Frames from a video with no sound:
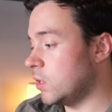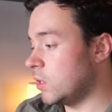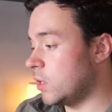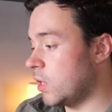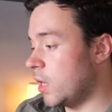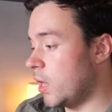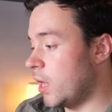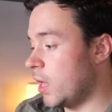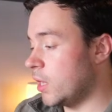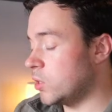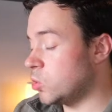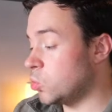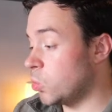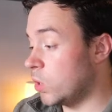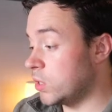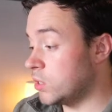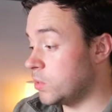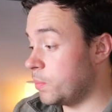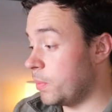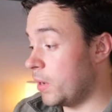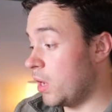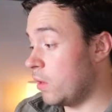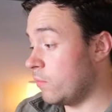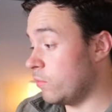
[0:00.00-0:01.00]

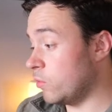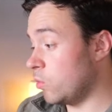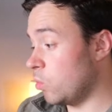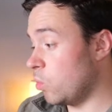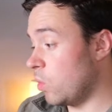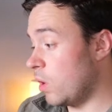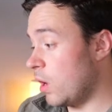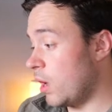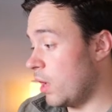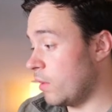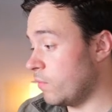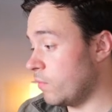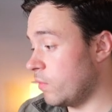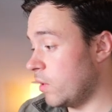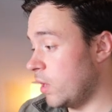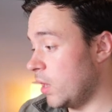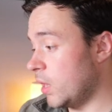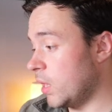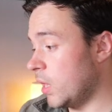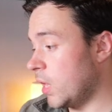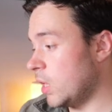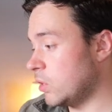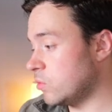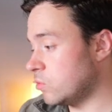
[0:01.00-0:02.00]
£20 for the Wi-Fi,
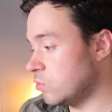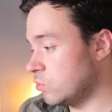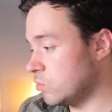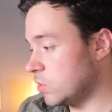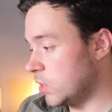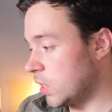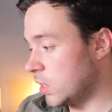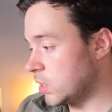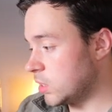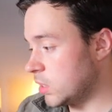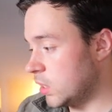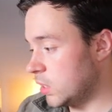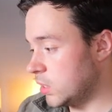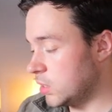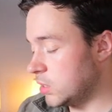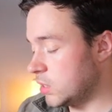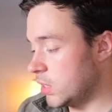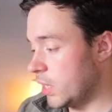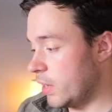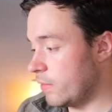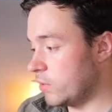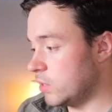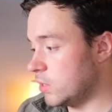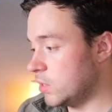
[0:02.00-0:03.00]
council tax
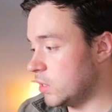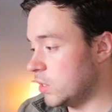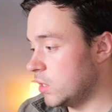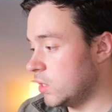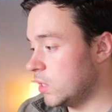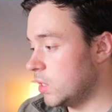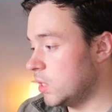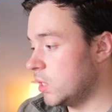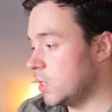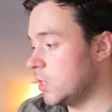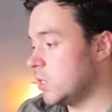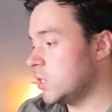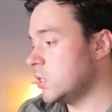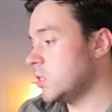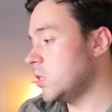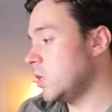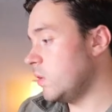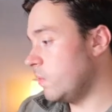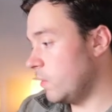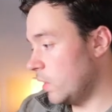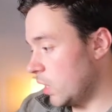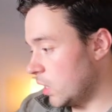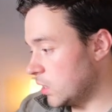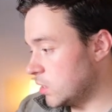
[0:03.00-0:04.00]
$97,
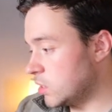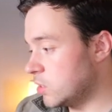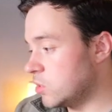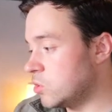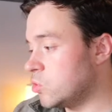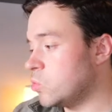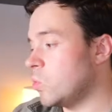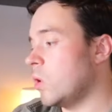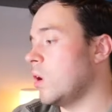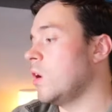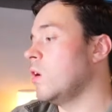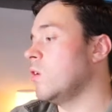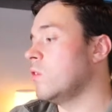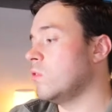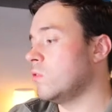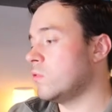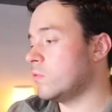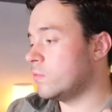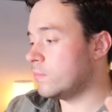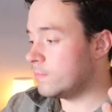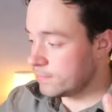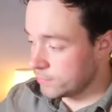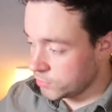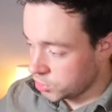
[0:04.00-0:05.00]
TV license $12,
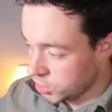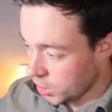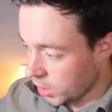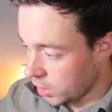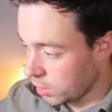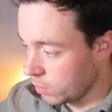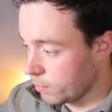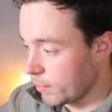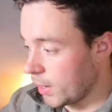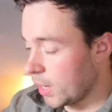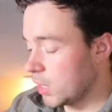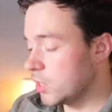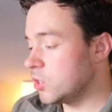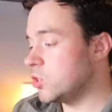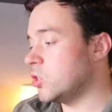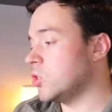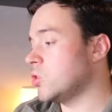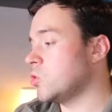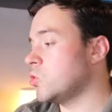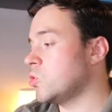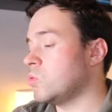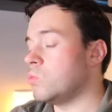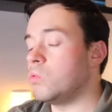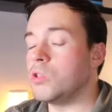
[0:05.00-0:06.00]
channel manager,
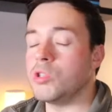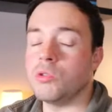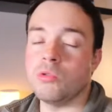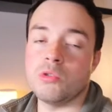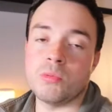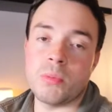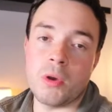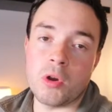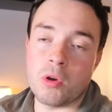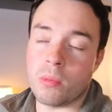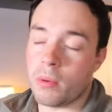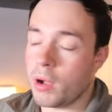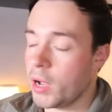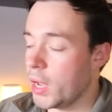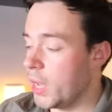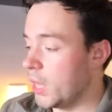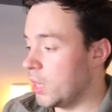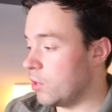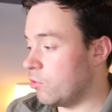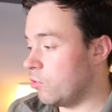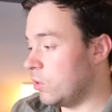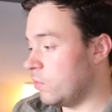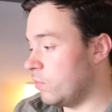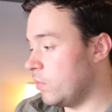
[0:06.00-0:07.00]
which we spoke about
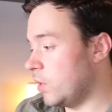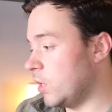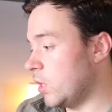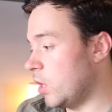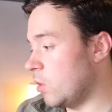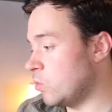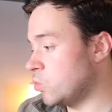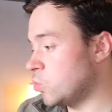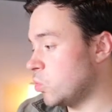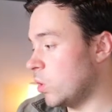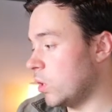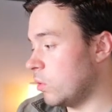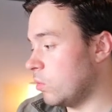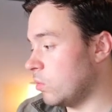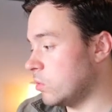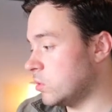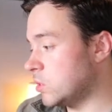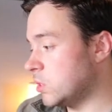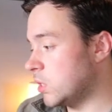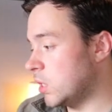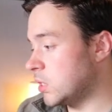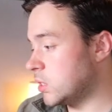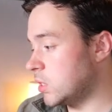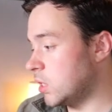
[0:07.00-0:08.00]
earlier in the video,
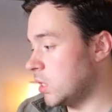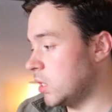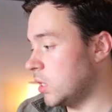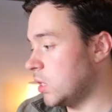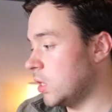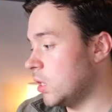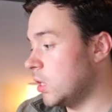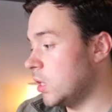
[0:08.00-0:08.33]
$21.60.